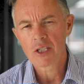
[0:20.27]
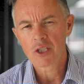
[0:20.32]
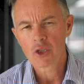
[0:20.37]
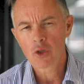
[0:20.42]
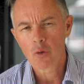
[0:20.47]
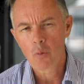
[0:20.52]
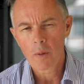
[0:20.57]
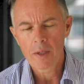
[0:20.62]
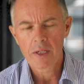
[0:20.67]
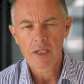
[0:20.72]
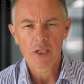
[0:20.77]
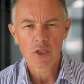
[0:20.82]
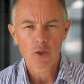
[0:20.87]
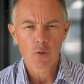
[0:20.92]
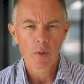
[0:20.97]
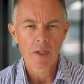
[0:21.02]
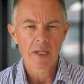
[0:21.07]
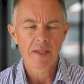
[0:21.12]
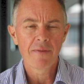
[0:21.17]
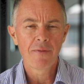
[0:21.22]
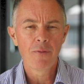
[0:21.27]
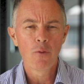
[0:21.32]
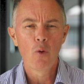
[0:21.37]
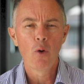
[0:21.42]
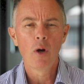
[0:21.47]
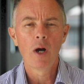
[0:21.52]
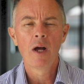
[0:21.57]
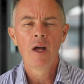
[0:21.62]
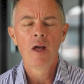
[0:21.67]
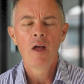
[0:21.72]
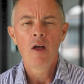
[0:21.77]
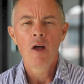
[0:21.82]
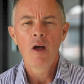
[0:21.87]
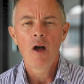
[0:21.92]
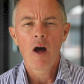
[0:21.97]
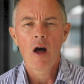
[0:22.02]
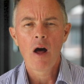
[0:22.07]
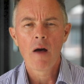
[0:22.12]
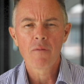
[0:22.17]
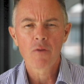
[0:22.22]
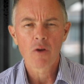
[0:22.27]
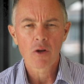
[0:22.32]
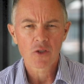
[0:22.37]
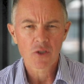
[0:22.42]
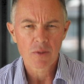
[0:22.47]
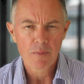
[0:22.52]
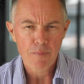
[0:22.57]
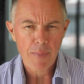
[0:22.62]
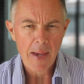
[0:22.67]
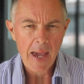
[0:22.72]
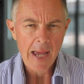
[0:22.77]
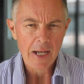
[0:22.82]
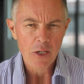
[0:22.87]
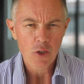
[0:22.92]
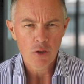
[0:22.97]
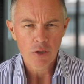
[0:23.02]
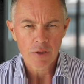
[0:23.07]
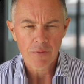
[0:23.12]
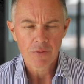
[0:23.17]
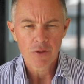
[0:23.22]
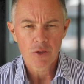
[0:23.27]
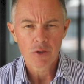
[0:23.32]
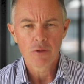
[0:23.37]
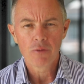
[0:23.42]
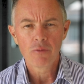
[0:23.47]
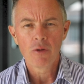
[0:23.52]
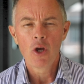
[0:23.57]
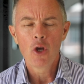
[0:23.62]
2024, I've got some bad news for you.